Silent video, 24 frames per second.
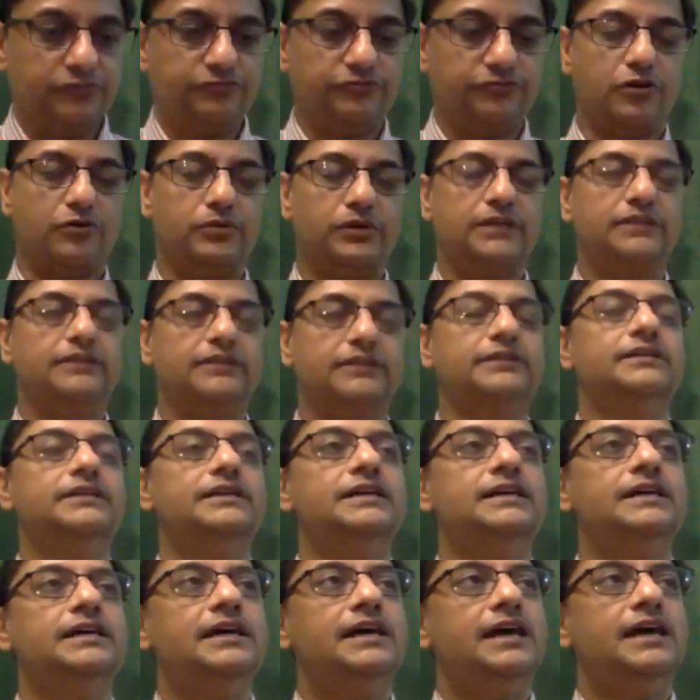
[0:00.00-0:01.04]
forward
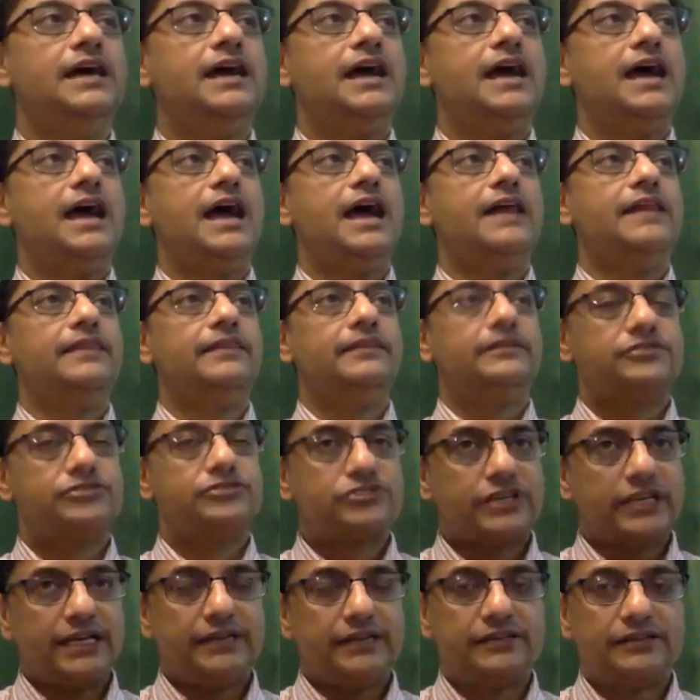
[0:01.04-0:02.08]
and
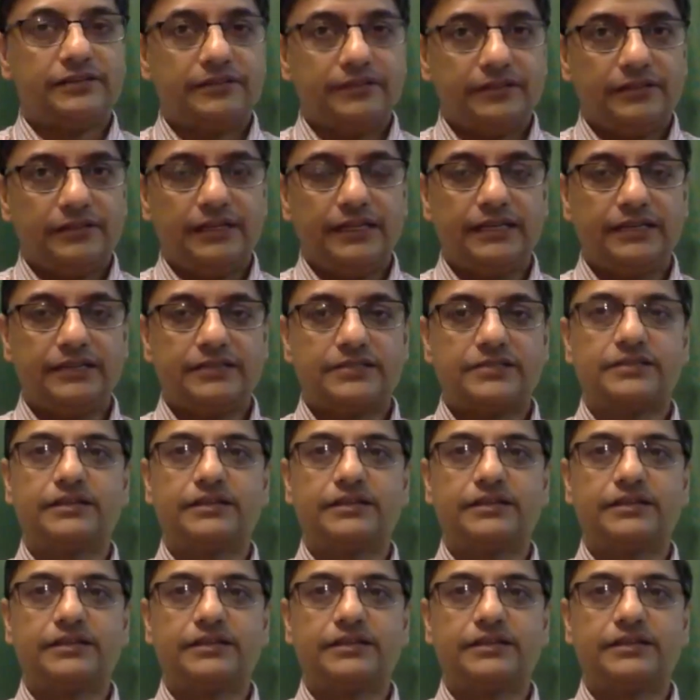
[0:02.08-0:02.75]
trade links